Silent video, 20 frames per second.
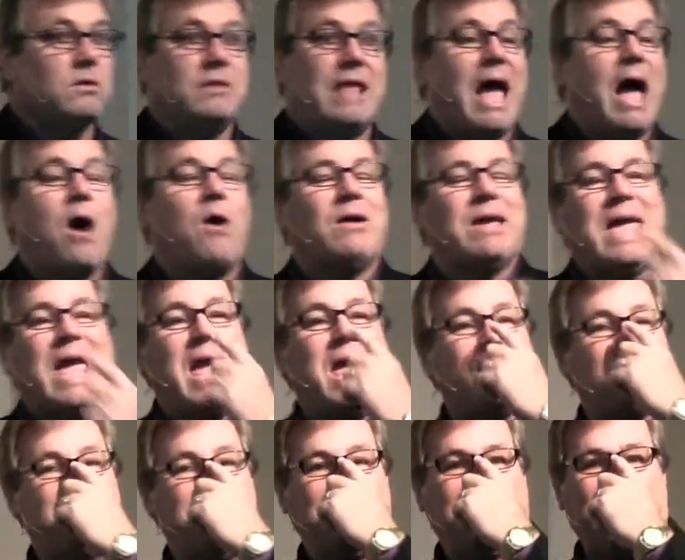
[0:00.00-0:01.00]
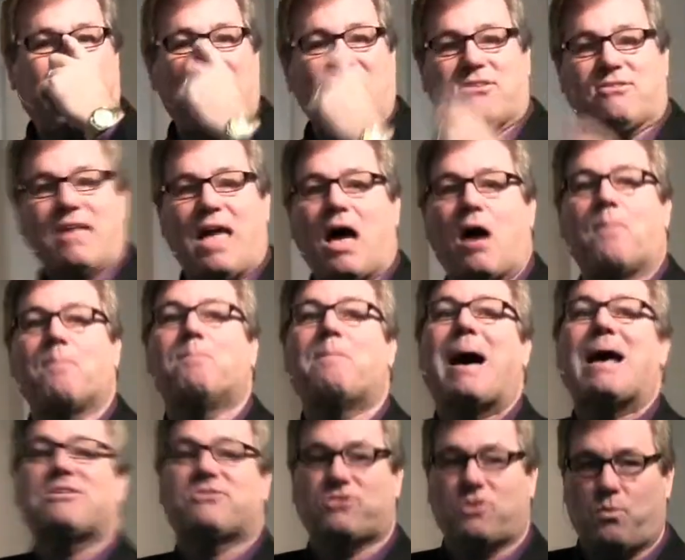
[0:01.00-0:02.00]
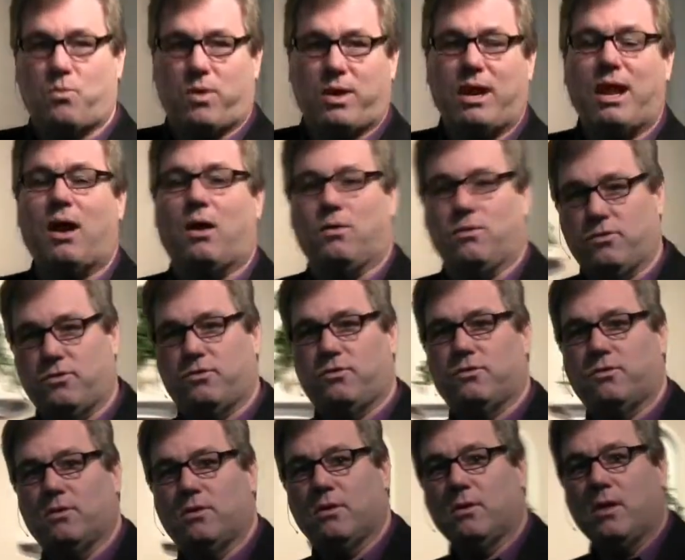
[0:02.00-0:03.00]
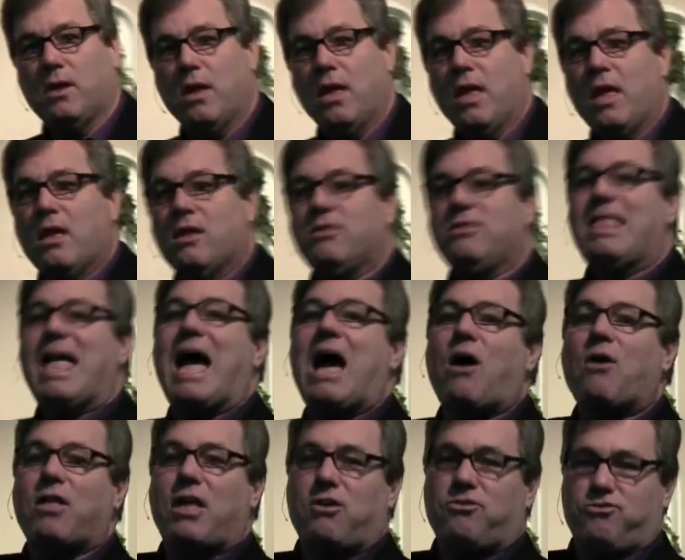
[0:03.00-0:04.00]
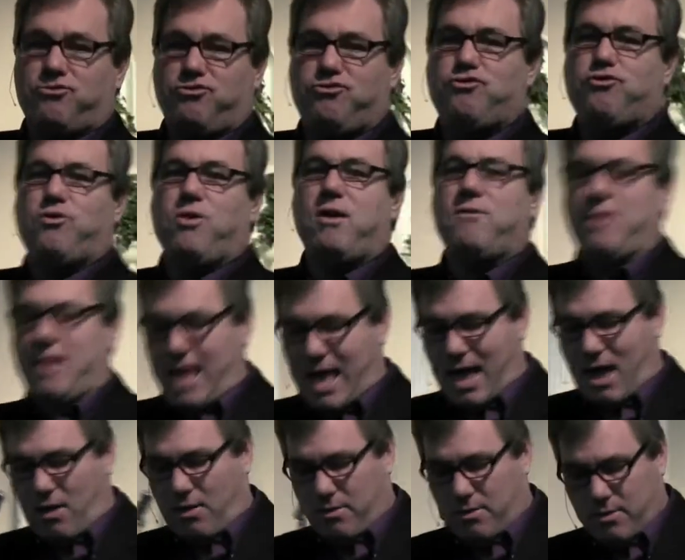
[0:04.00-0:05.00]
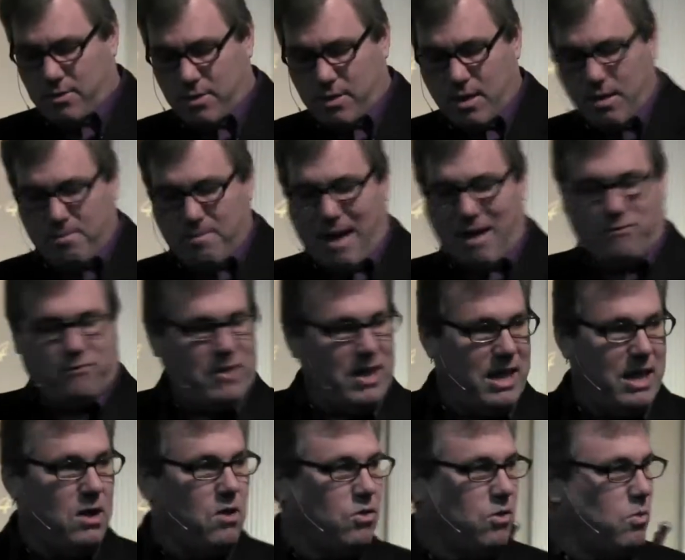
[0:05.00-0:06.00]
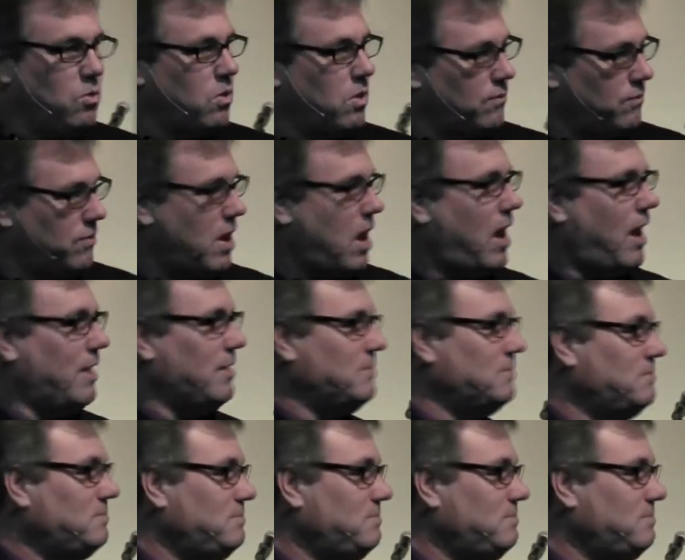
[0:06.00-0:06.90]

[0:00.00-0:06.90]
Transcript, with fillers: Doubt can't be cast out by someone else. Doubt is driven out by feeding on the Word of God.